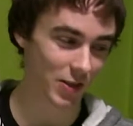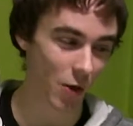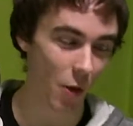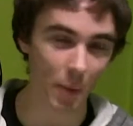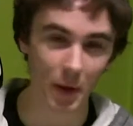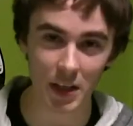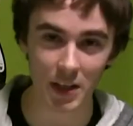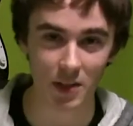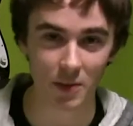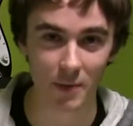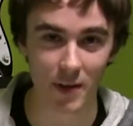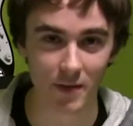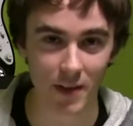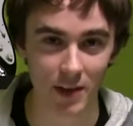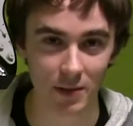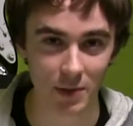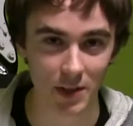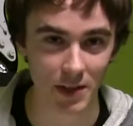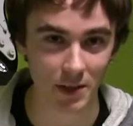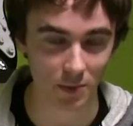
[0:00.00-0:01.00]
so many of them have
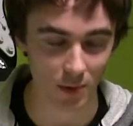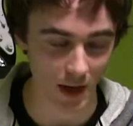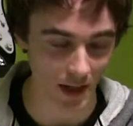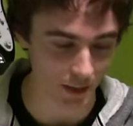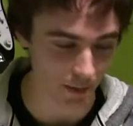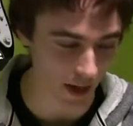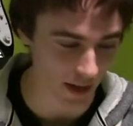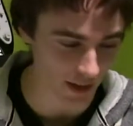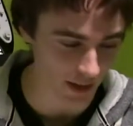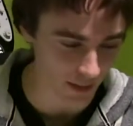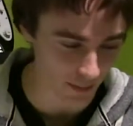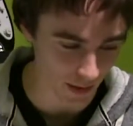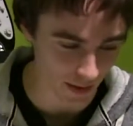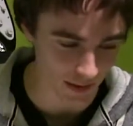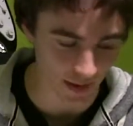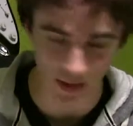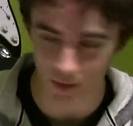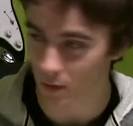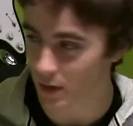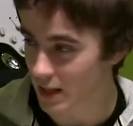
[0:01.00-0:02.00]
had recent price spikes, but
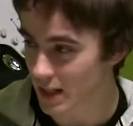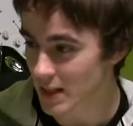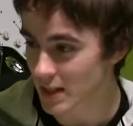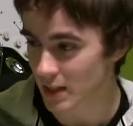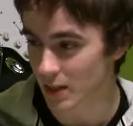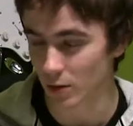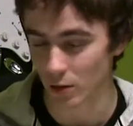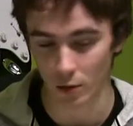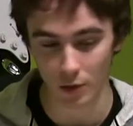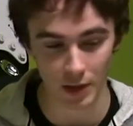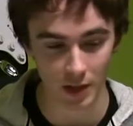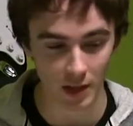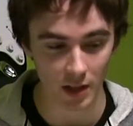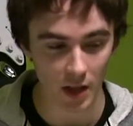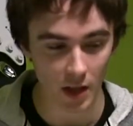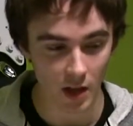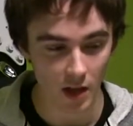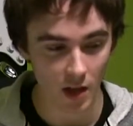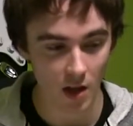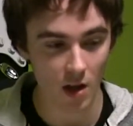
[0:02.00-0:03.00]
this one is included,
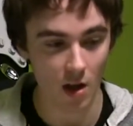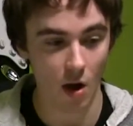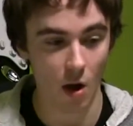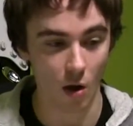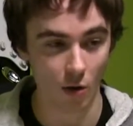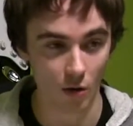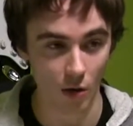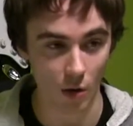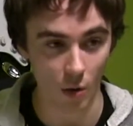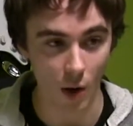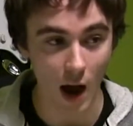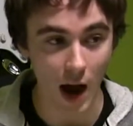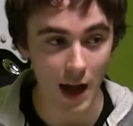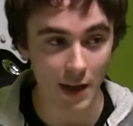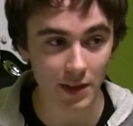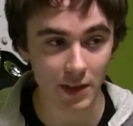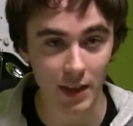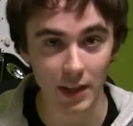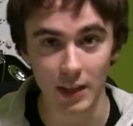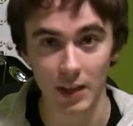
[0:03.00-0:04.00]
although I
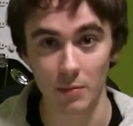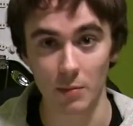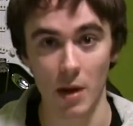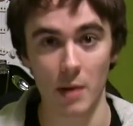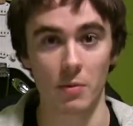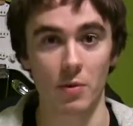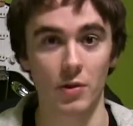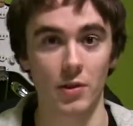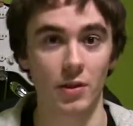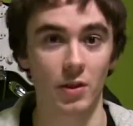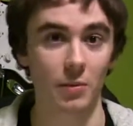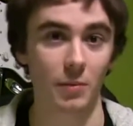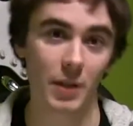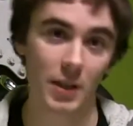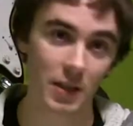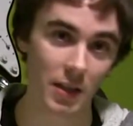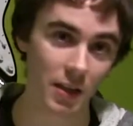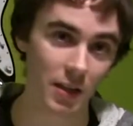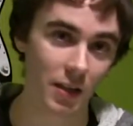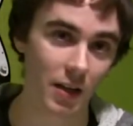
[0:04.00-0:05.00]
think, in my personal
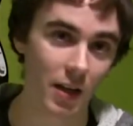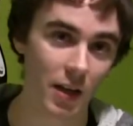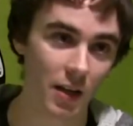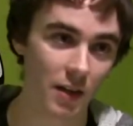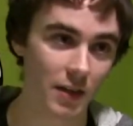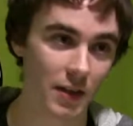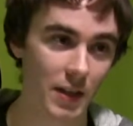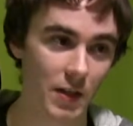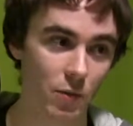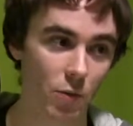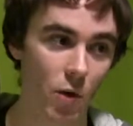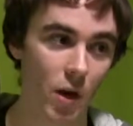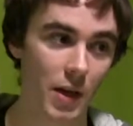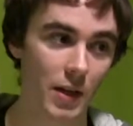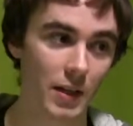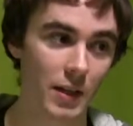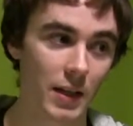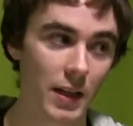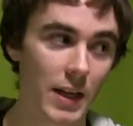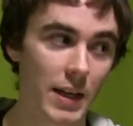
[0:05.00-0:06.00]
opinion, this
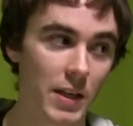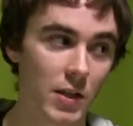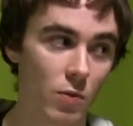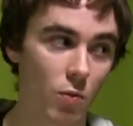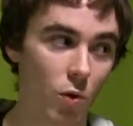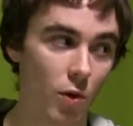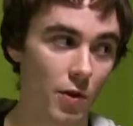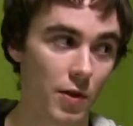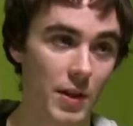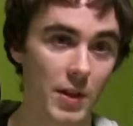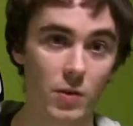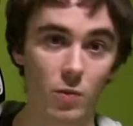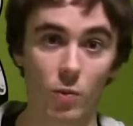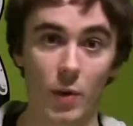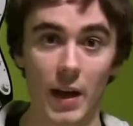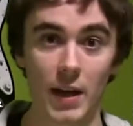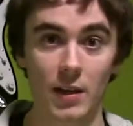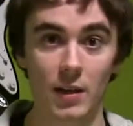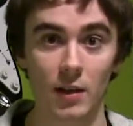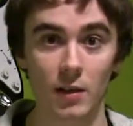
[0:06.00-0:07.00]
one is worth its
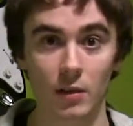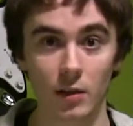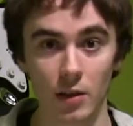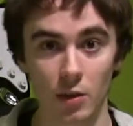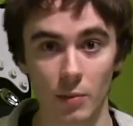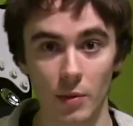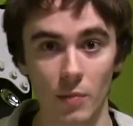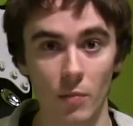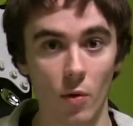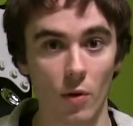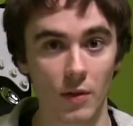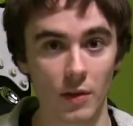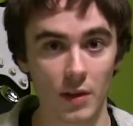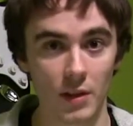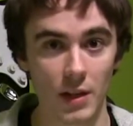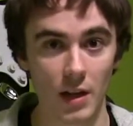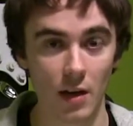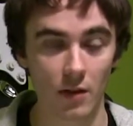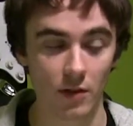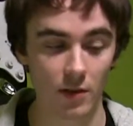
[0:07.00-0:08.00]
weight a little bit more than
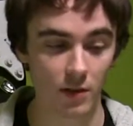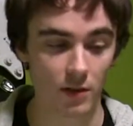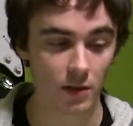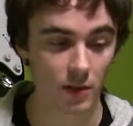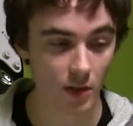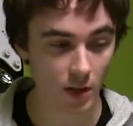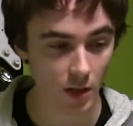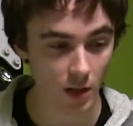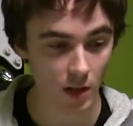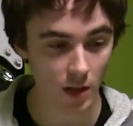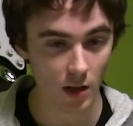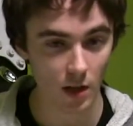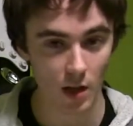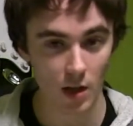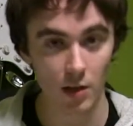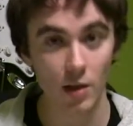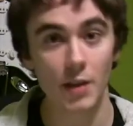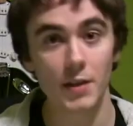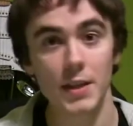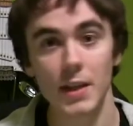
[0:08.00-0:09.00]
the others.
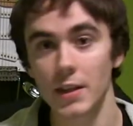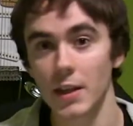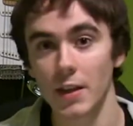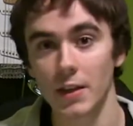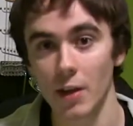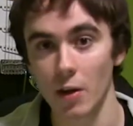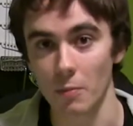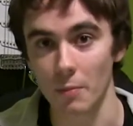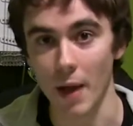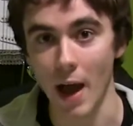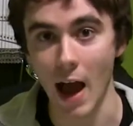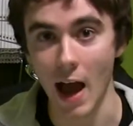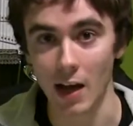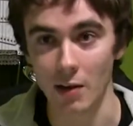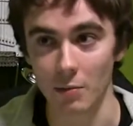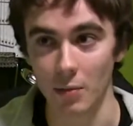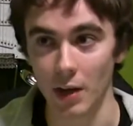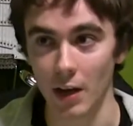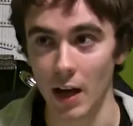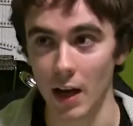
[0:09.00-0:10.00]
Not saying that they're
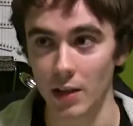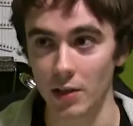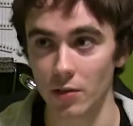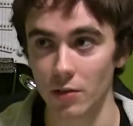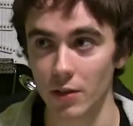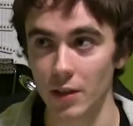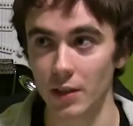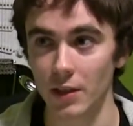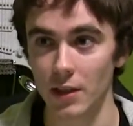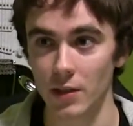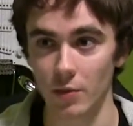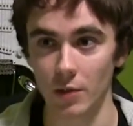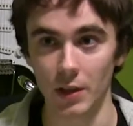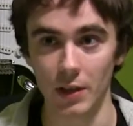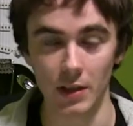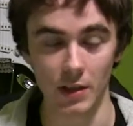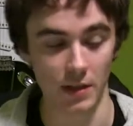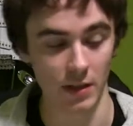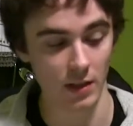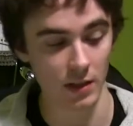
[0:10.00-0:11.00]
bad, but I do think this one
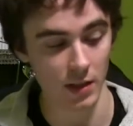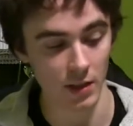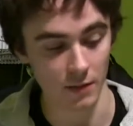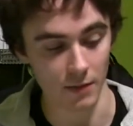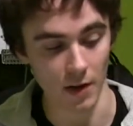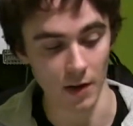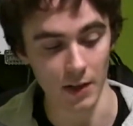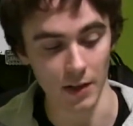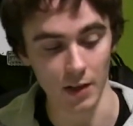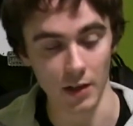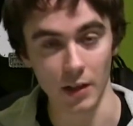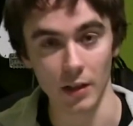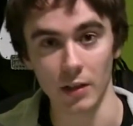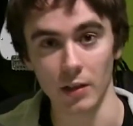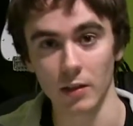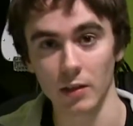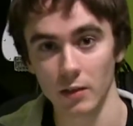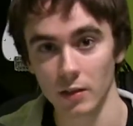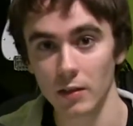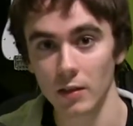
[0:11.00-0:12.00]
is very good
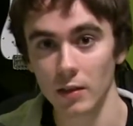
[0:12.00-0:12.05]
and